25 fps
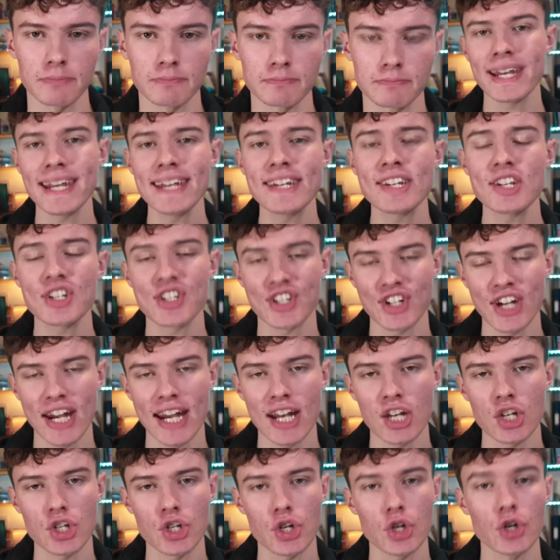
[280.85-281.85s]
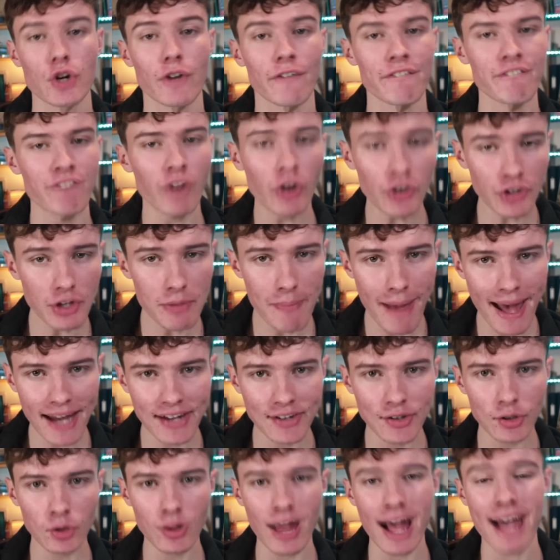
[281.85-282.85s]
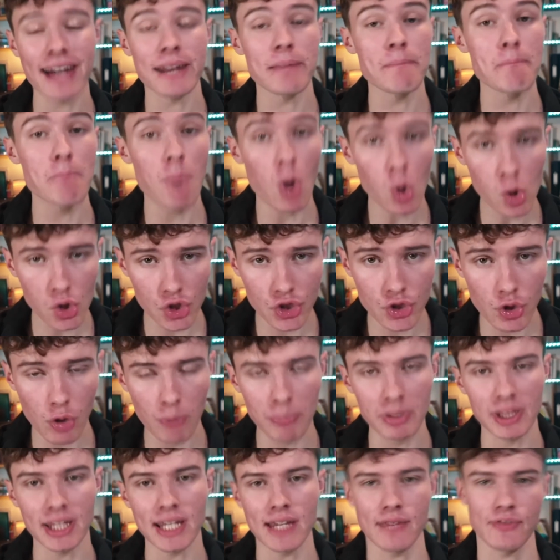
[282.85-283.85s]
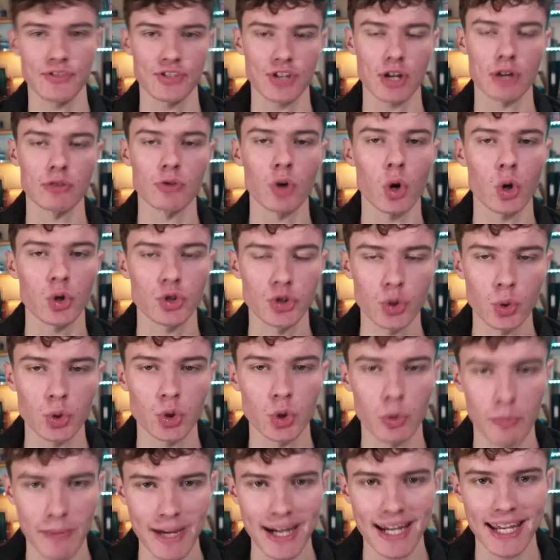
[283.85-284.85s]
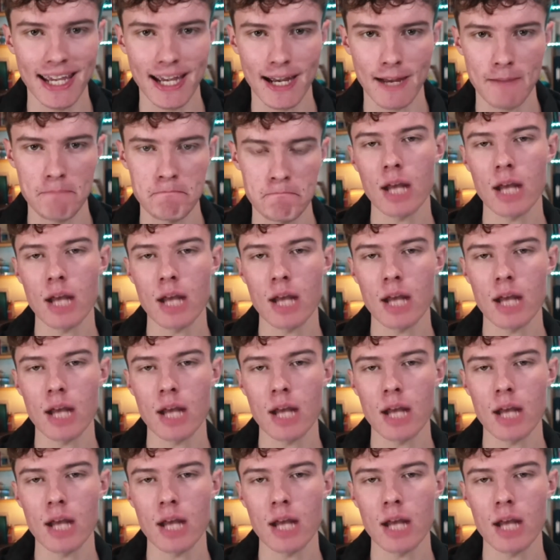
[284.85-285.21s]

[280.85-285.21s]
We need to change your fundamental and emotional beliefs around social media,